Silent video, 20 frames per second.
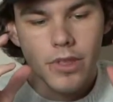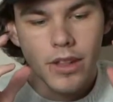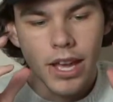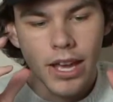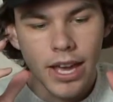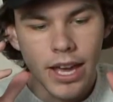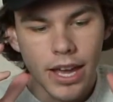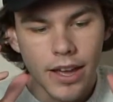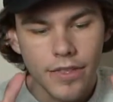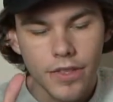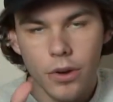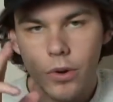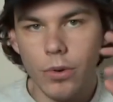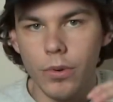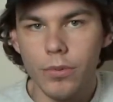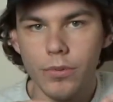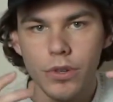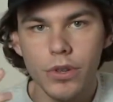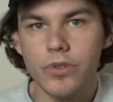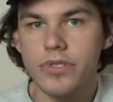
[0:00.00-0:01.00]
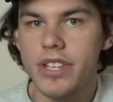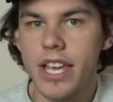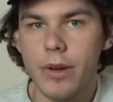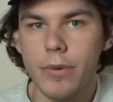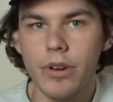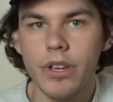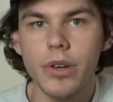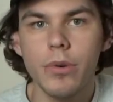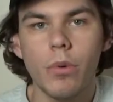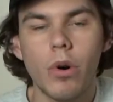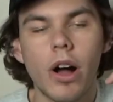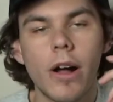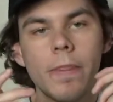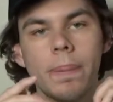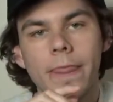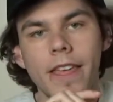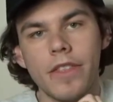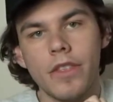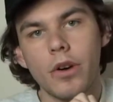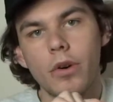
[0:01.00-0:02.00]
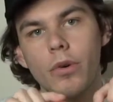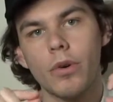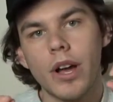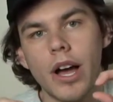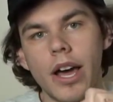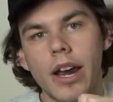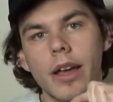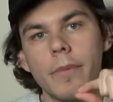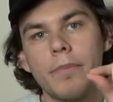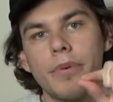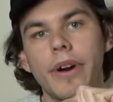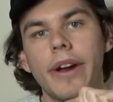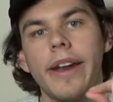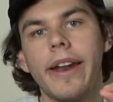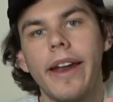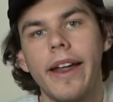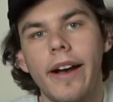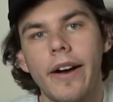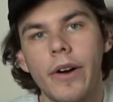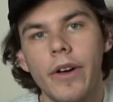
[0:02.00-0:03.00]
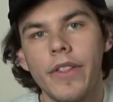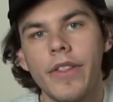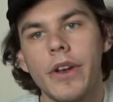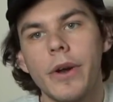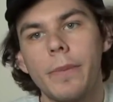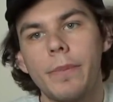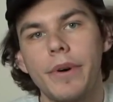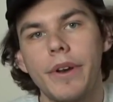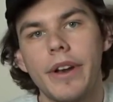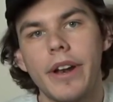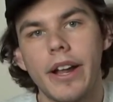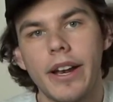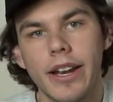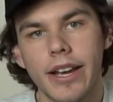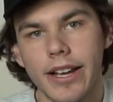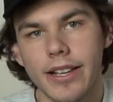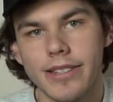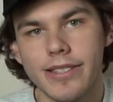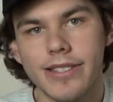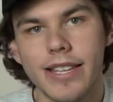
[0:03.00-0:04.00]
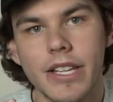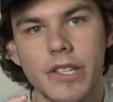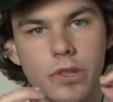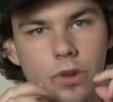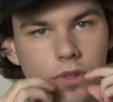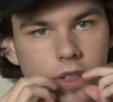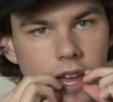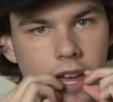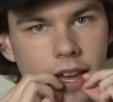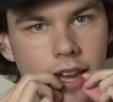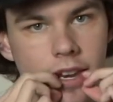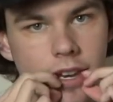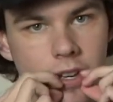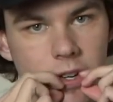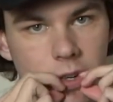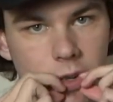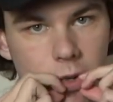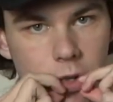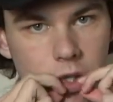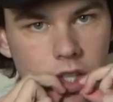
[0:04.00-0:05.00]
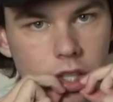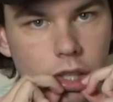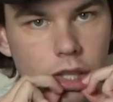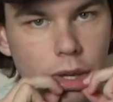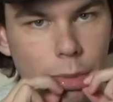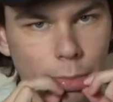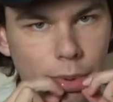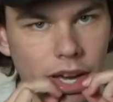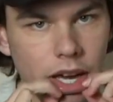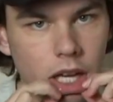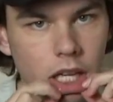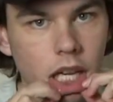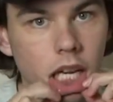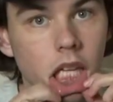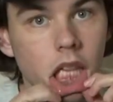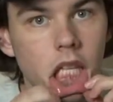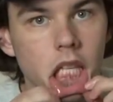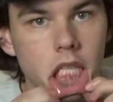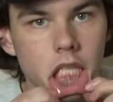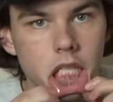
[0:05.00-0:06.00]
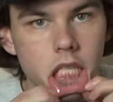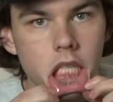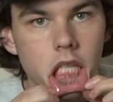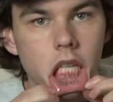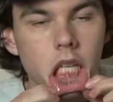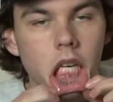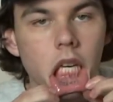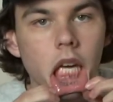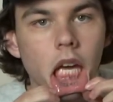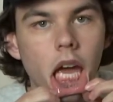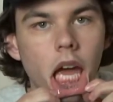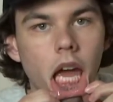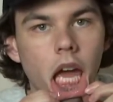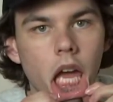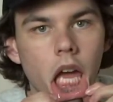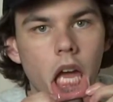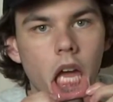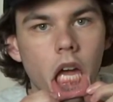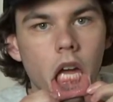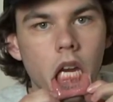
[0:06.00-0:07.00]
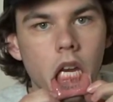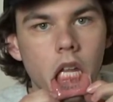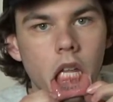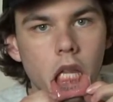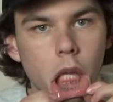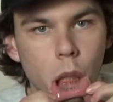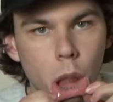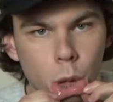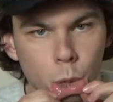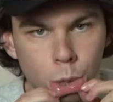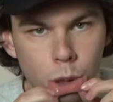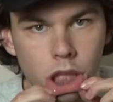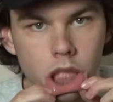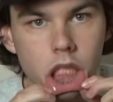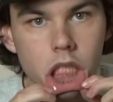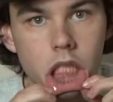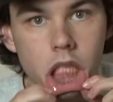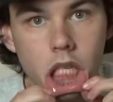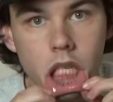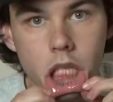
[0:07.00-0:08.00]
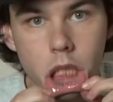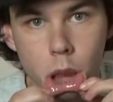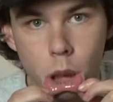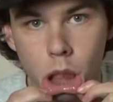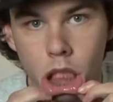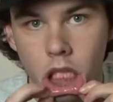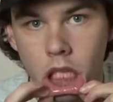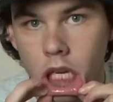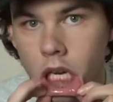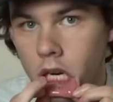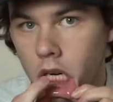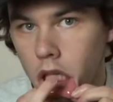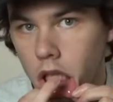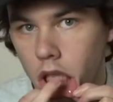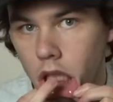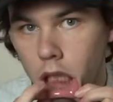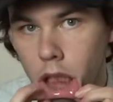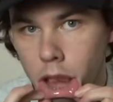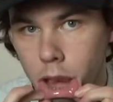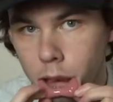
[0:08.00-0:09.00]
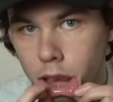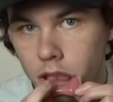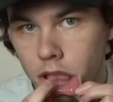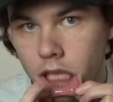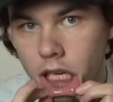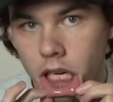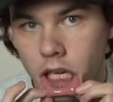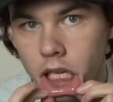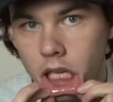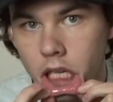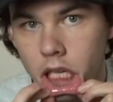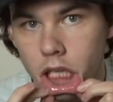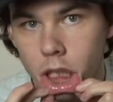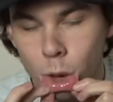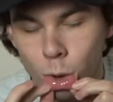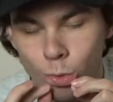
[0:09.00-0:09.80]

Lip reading: and you'll say what you want, and they'll kind of print it out, and then they'll put it on like a stencil thing, and you hold your lip out like this, and they'll put the stencil on the inner lip down here.